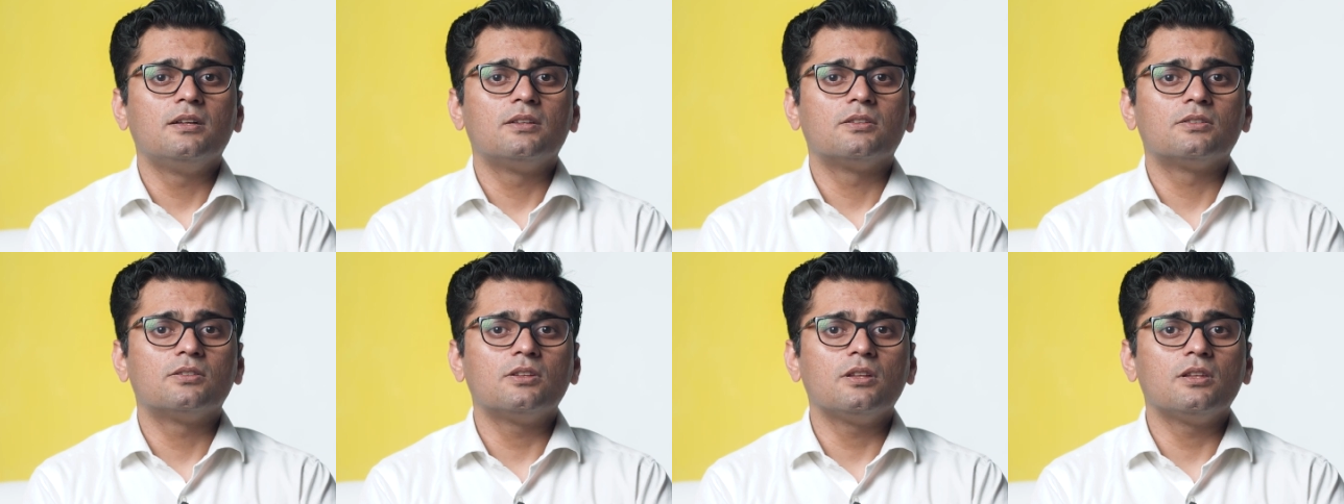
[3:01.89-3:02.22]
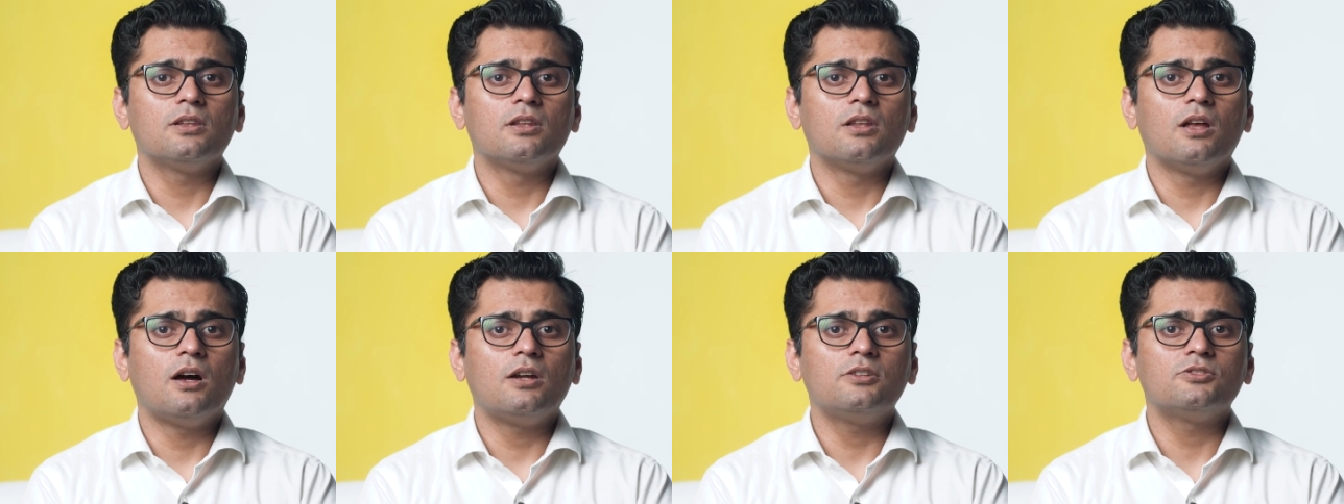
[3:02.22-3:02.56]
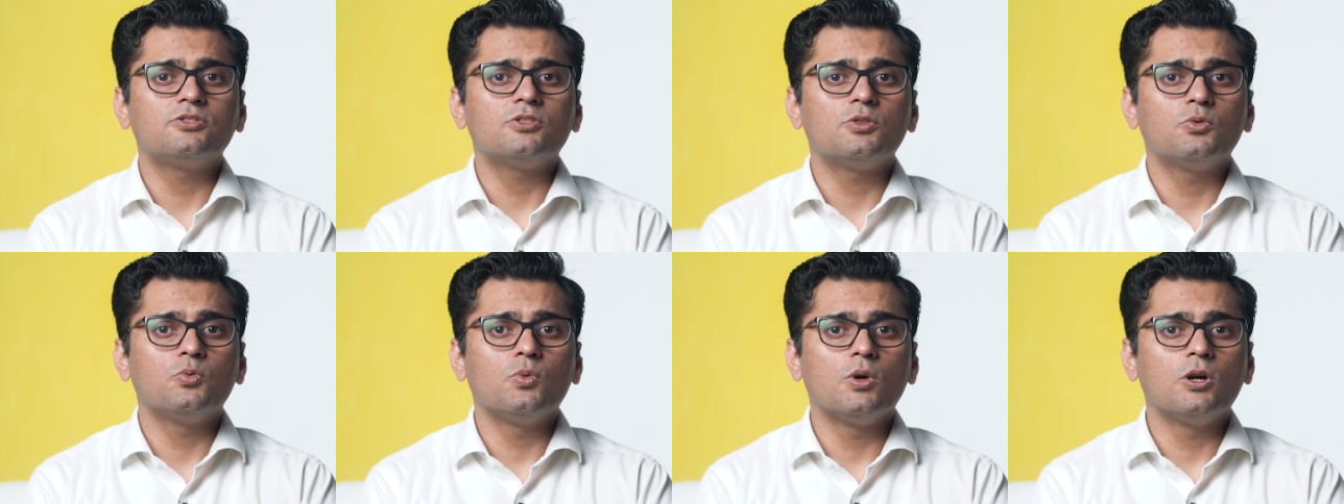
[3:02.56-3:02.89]
the
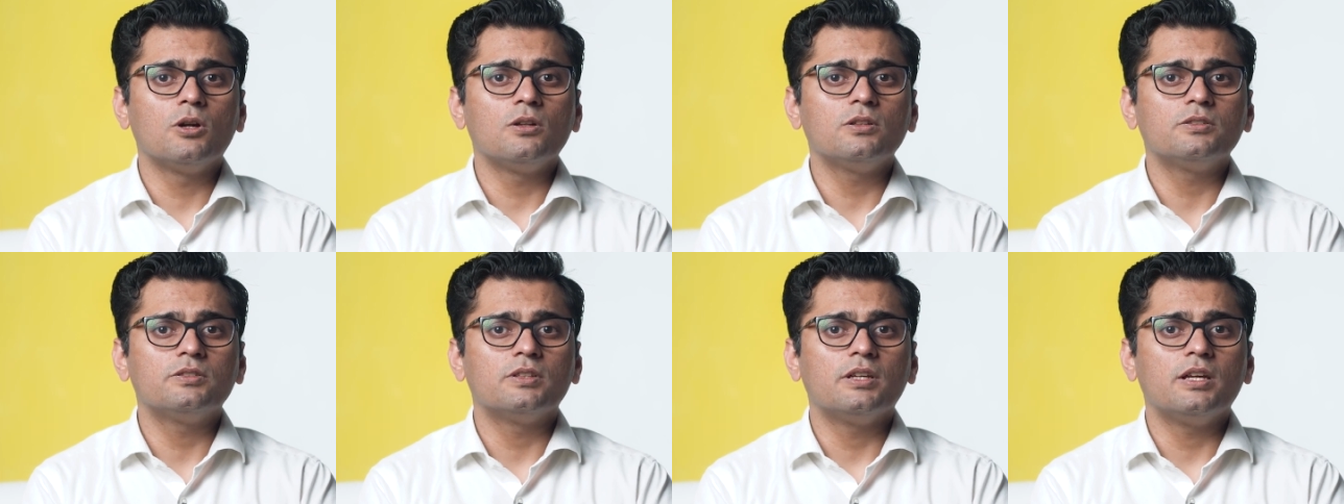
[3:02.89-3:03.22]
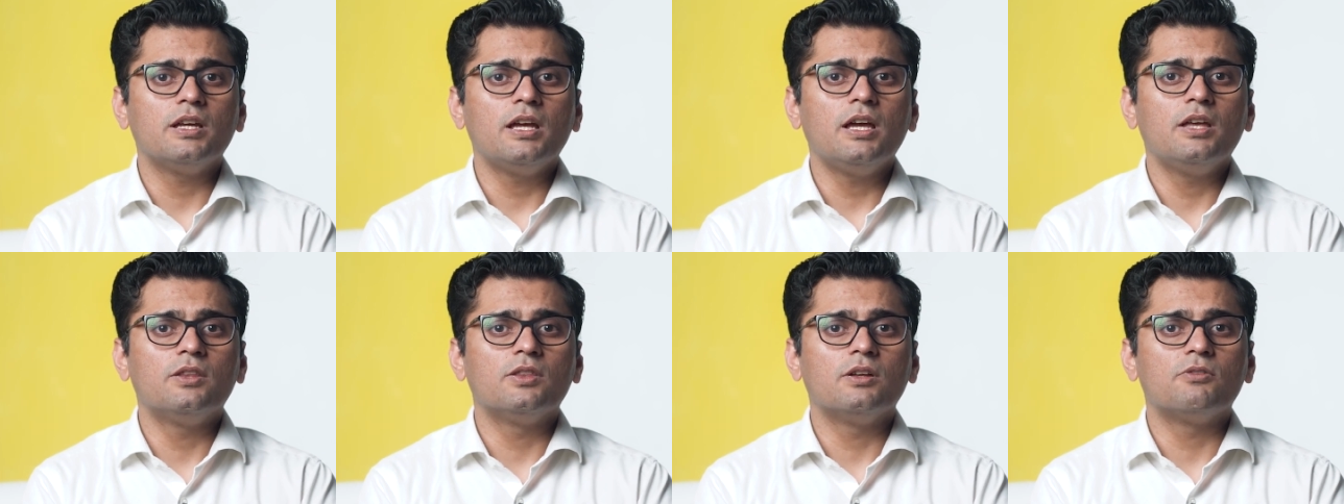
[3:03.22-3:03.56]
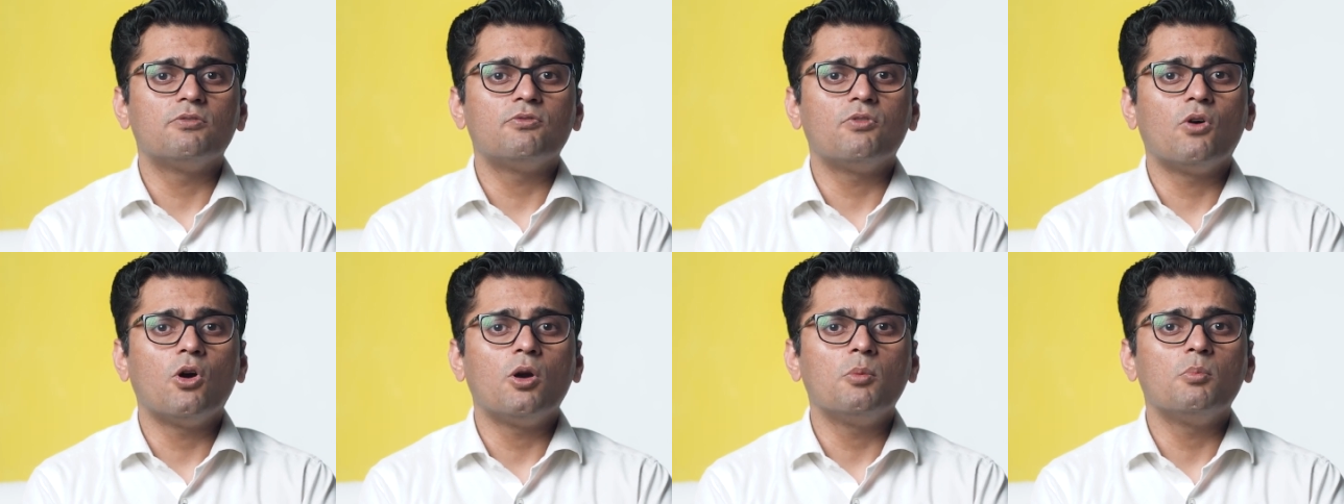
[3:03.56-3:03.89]
larger world in the
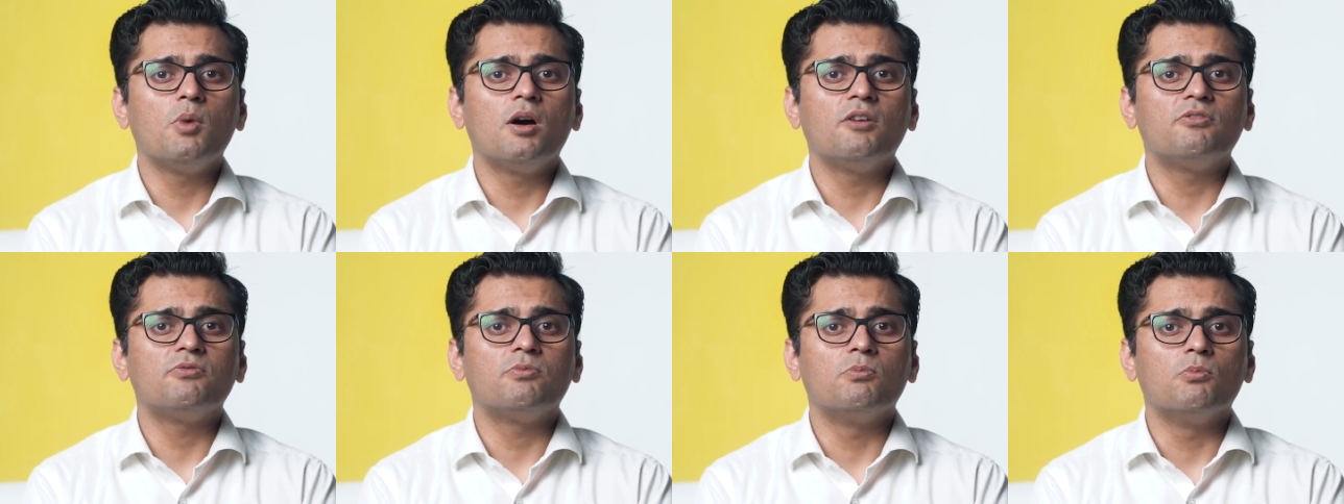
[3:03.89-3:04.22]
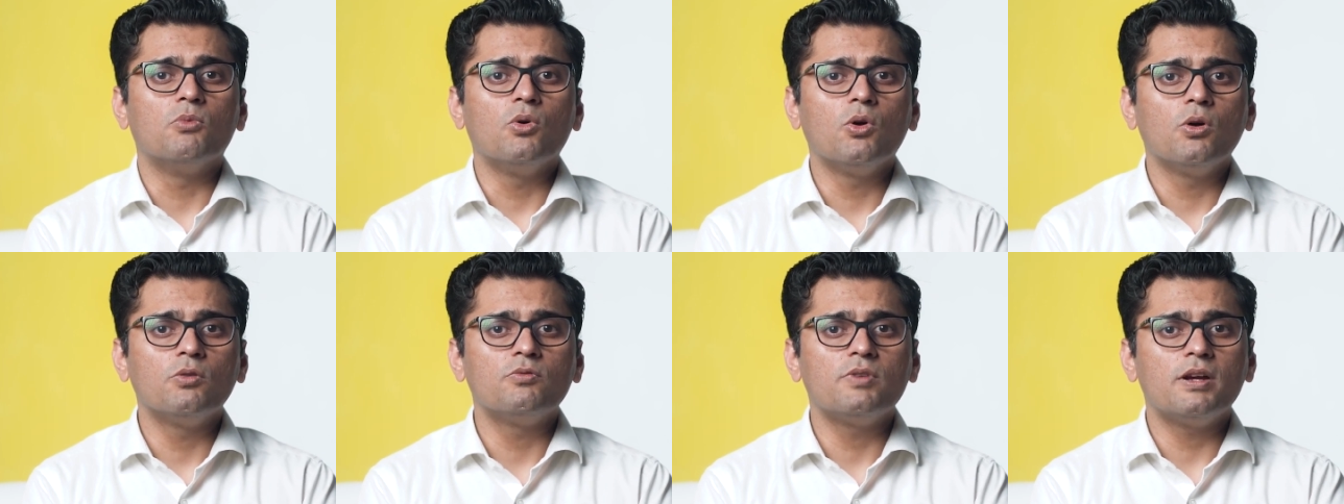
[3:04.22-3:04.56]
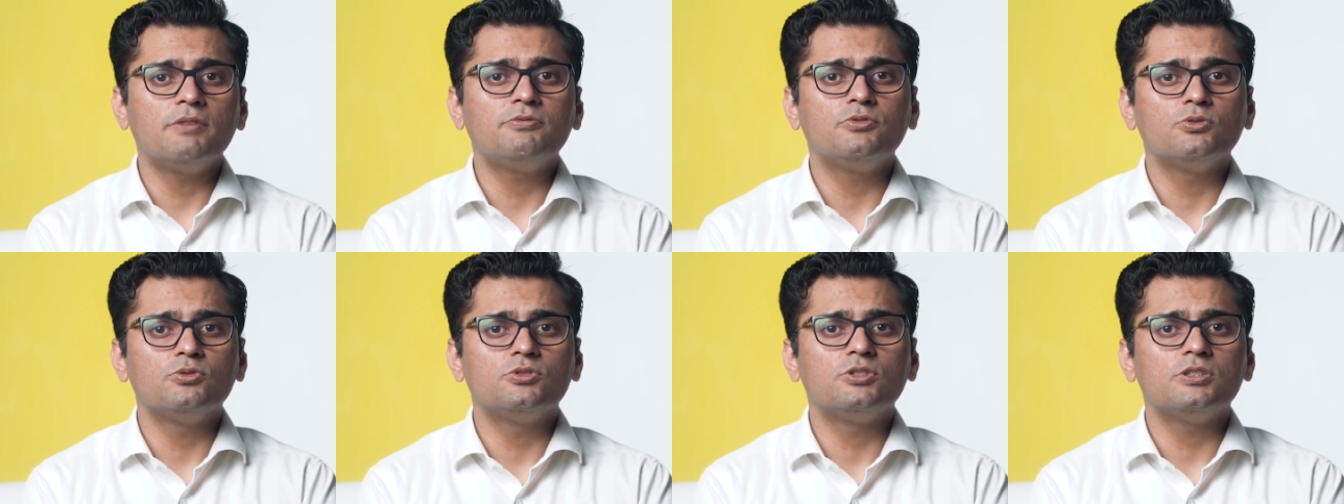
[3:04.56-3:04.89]
form of more
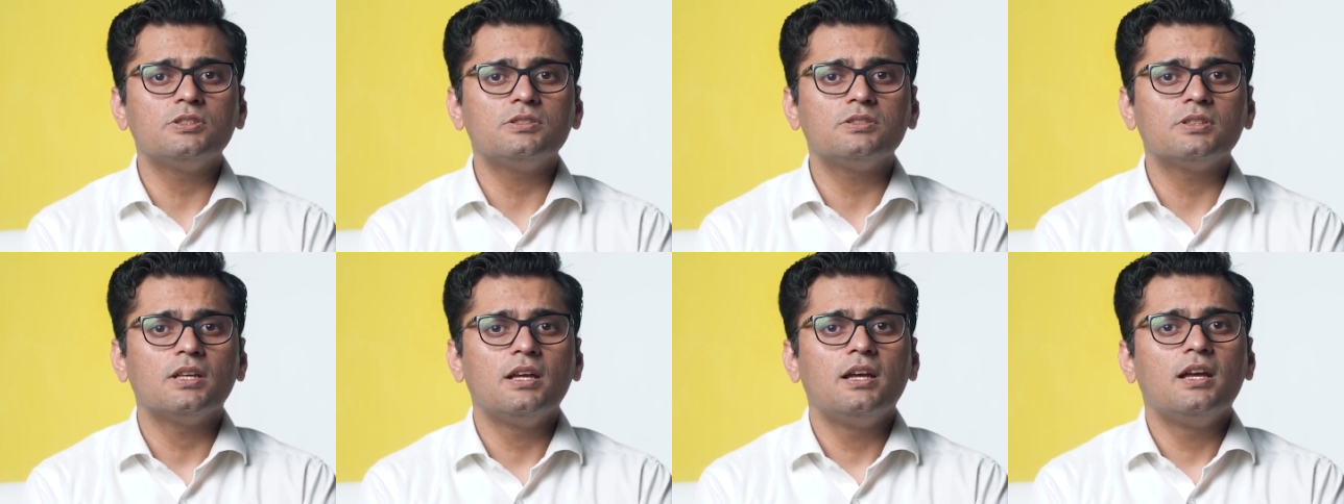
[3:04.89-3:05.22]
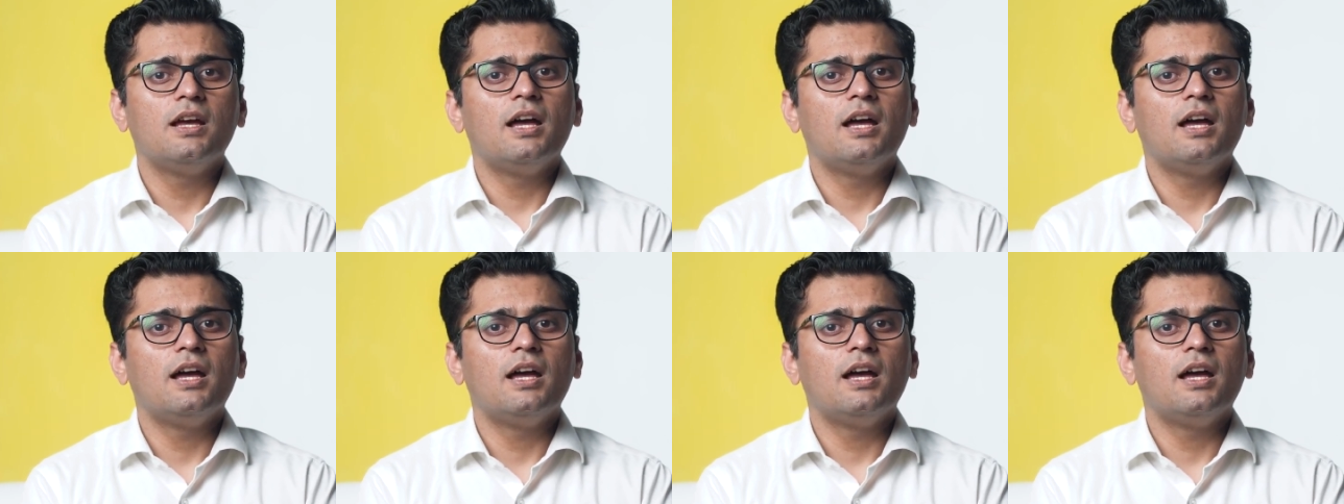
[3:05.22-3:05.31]
refugees